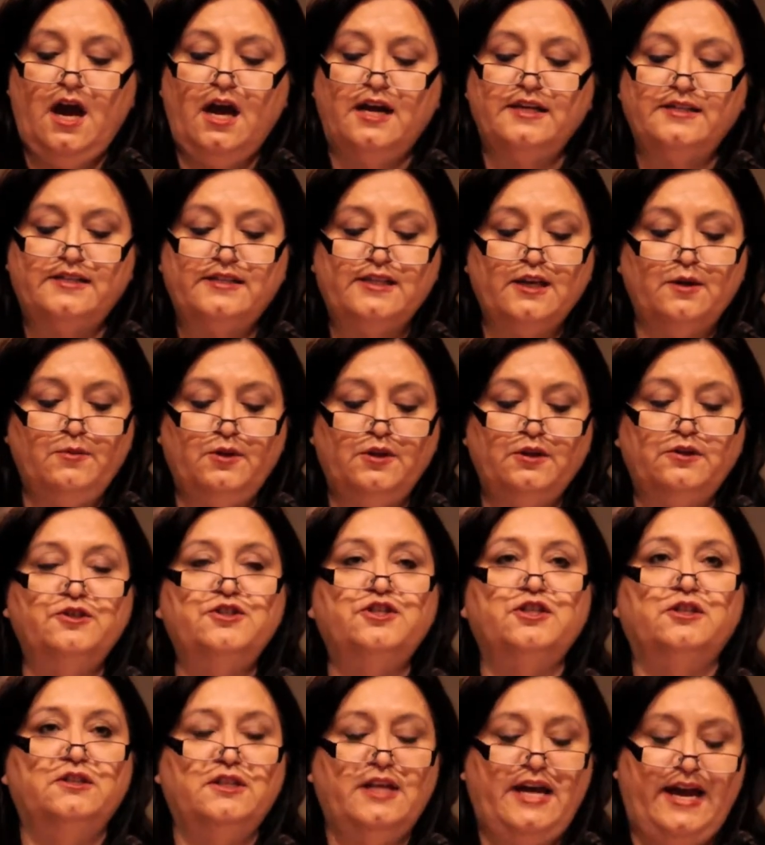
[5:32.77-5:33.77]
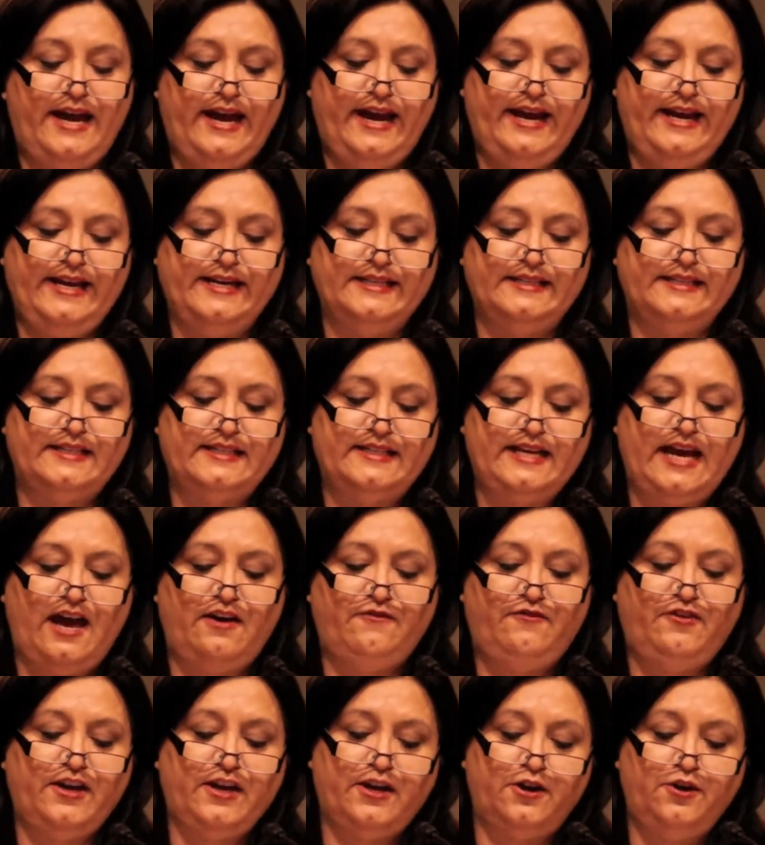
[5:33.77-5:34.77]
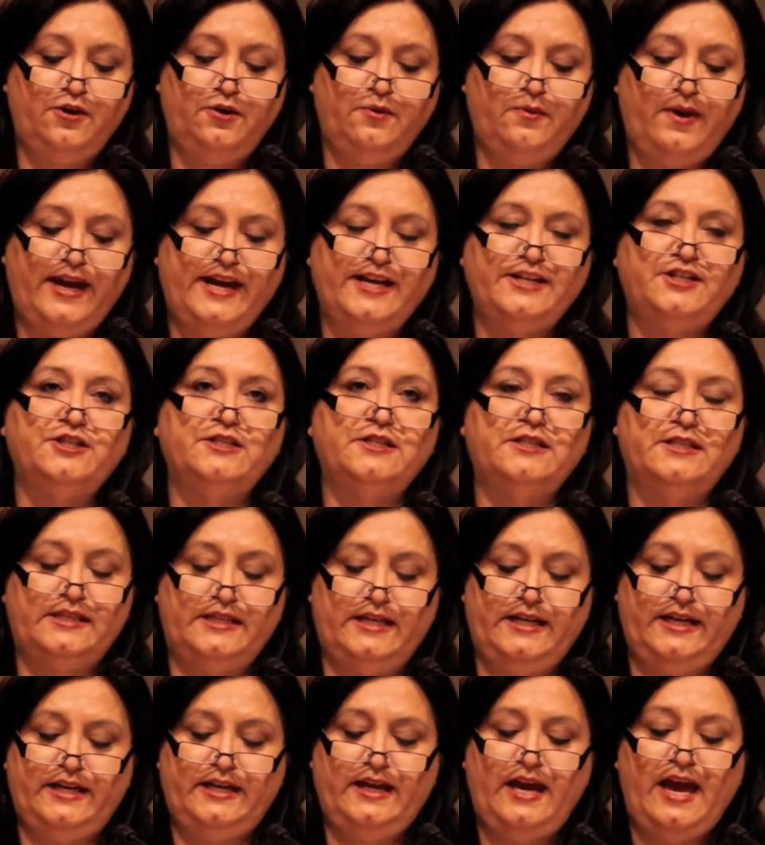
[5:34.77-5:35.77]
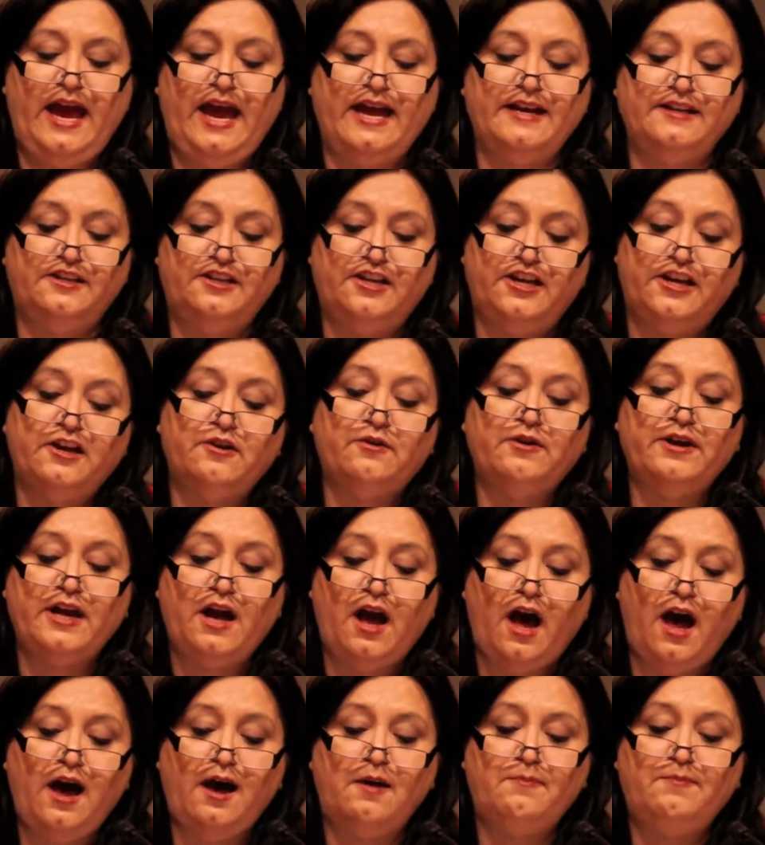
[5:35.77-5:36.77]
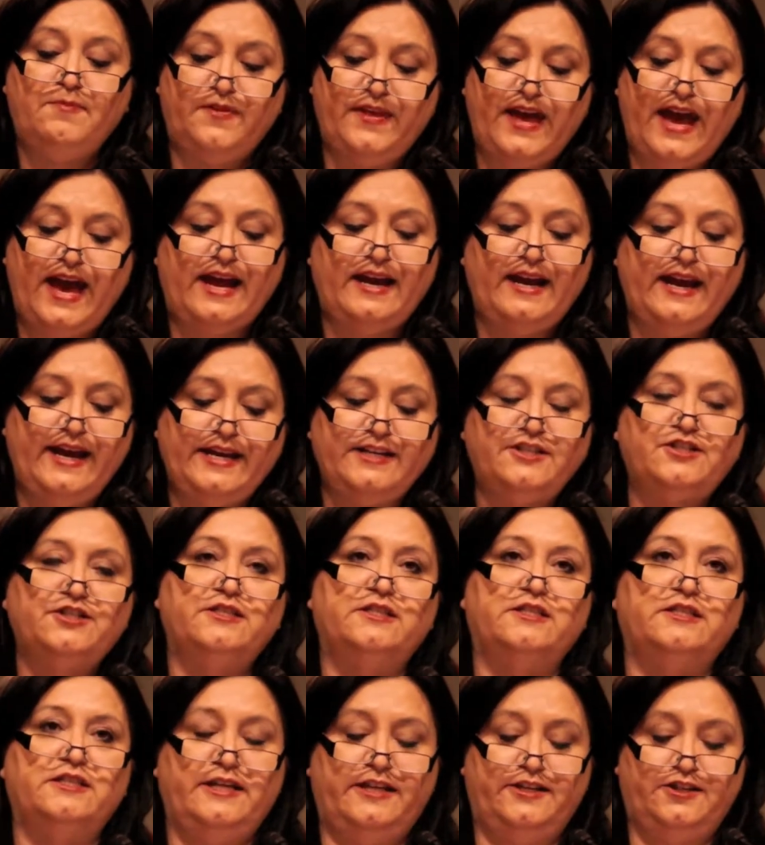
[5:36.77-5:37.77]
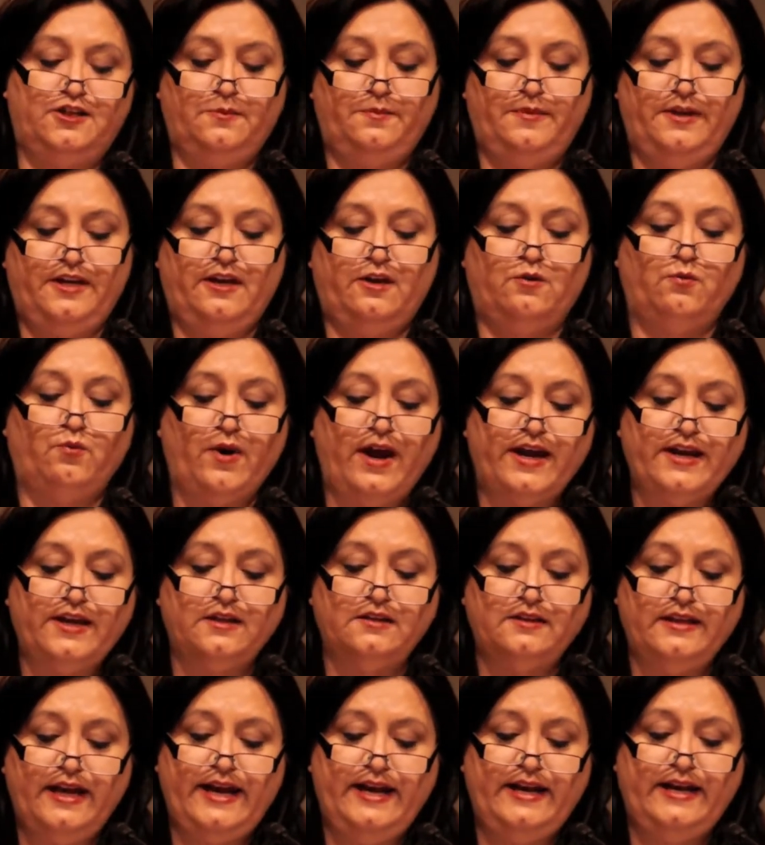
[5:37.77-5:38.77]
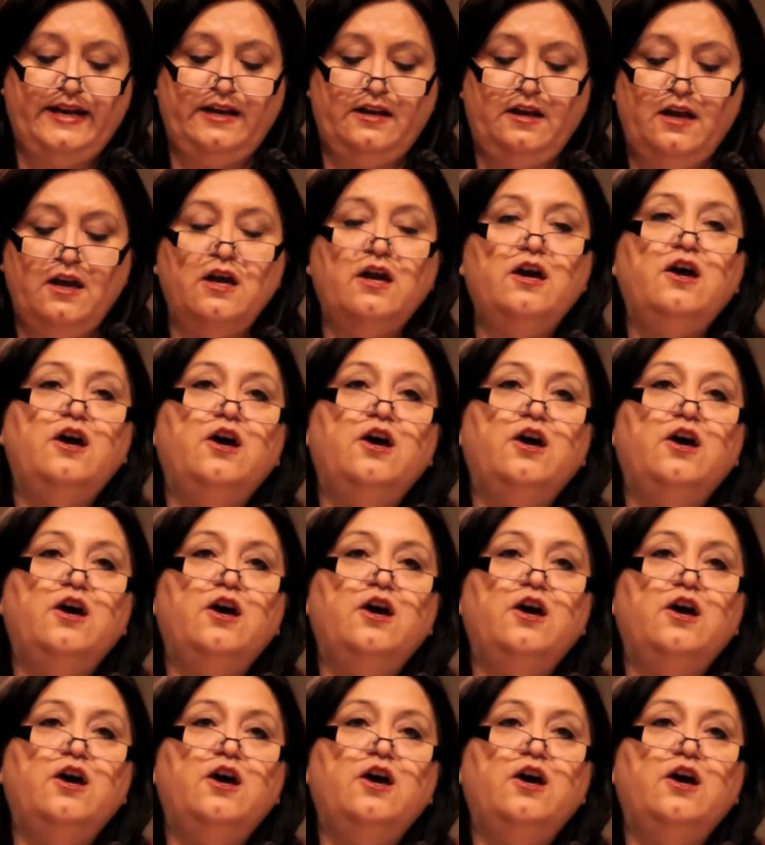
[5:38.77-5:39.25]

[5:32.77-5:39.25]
A similar delay in staffing a new agency and gearing up that agency to begin regulating